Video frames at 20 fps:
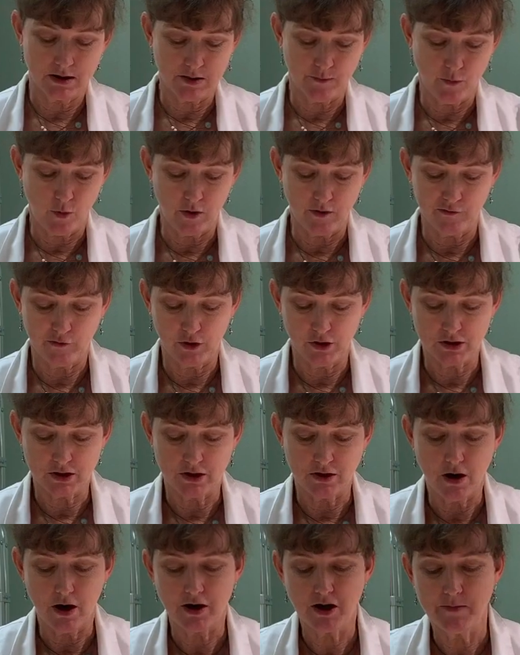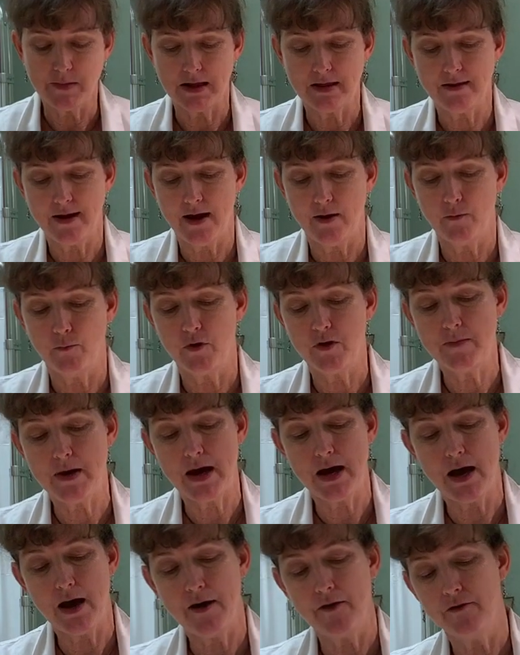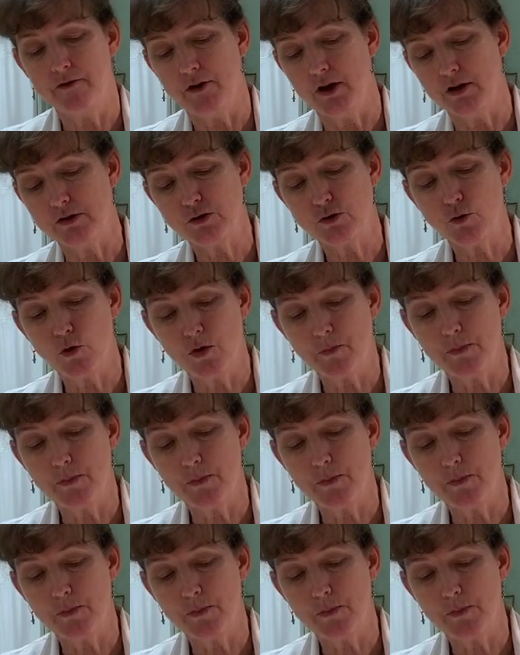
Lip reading: important for us to document that. We may have a stork